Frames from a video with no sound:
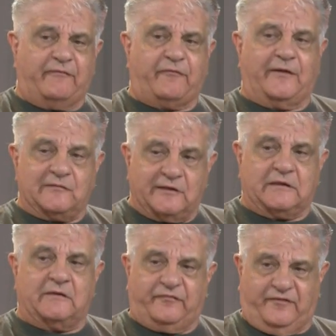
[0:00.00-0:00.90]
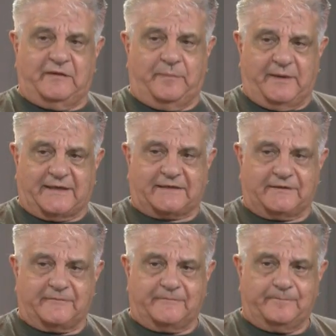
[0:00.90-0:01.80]
very little feedback,
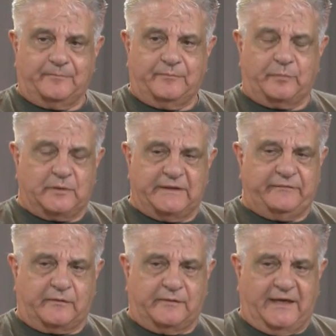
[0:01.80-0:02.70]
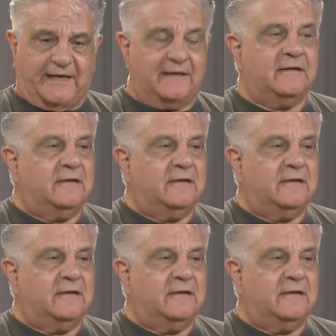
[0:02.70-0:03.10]
believe it or not.